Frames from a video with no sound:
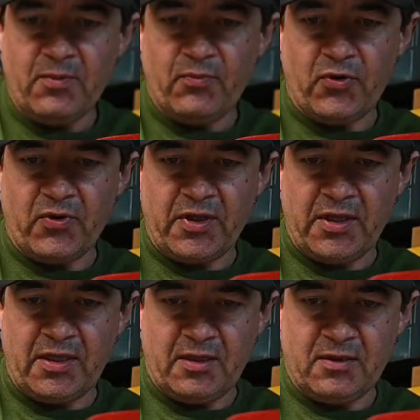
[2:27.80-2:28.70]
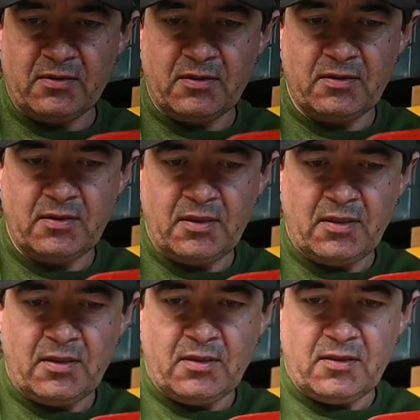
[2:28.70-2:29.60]
broken
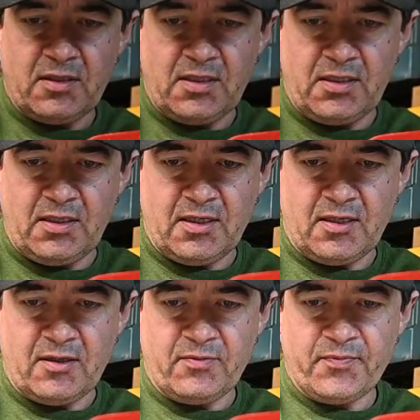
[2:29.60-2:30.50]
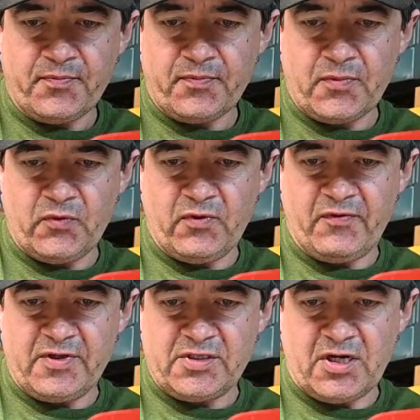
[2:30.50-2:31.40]
the
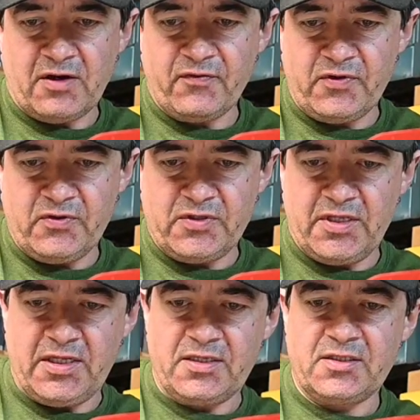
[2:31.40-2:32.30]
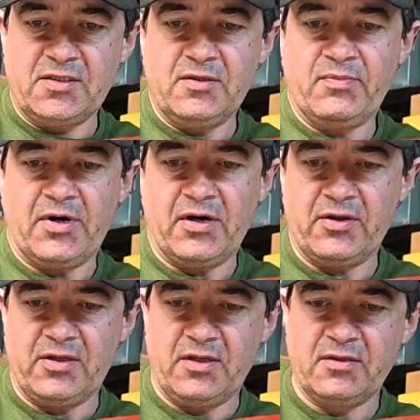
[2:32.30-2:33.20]
rivets off using this part
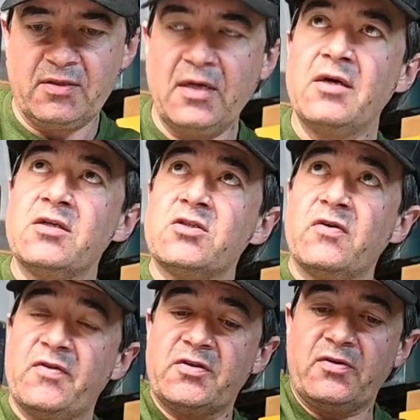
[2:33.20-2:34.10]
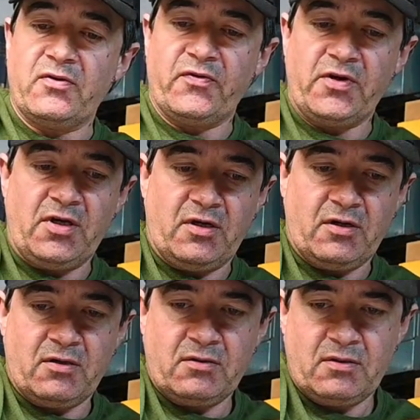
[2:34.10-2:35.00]
of the servicer over
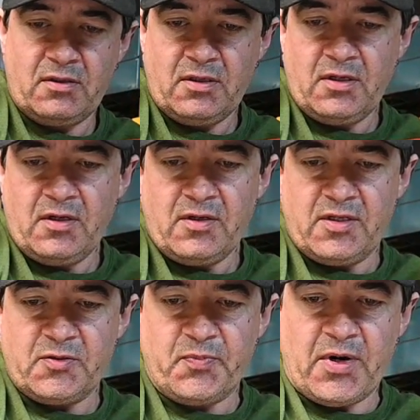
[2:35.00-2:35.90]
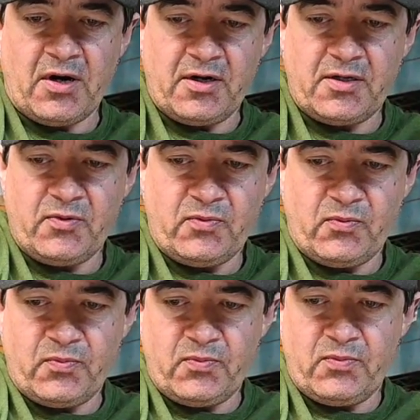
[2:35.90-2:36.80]
here. This part
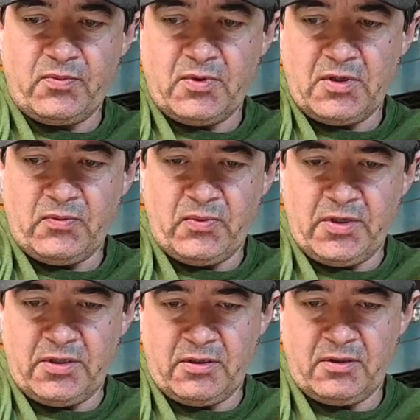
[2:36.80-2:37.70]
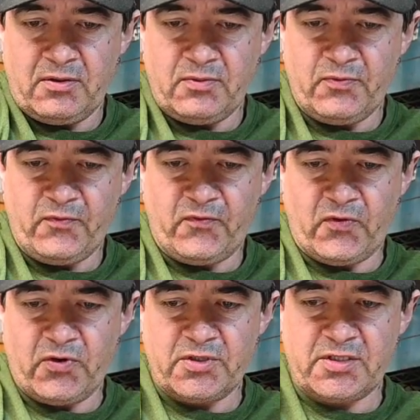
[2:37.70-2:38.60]
will
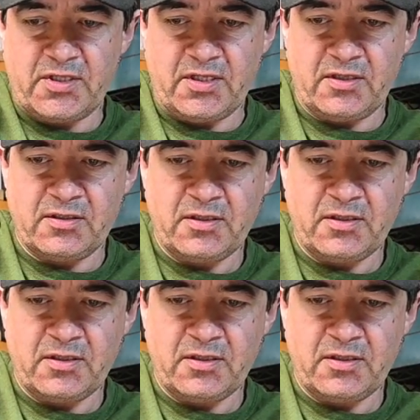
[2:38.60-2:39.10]
force the